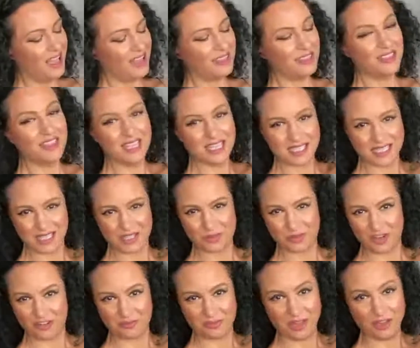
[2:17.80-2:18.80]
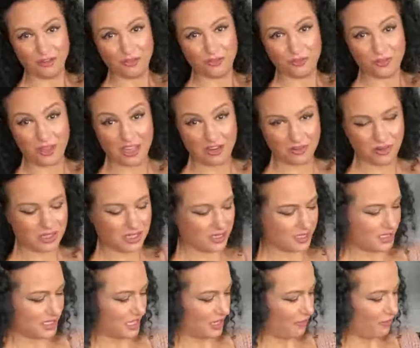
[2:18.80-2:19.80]
this is one of my favorite
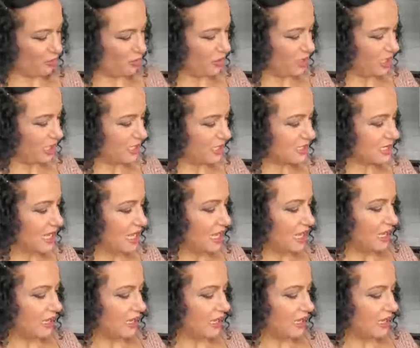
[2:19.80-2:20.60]
discoveries.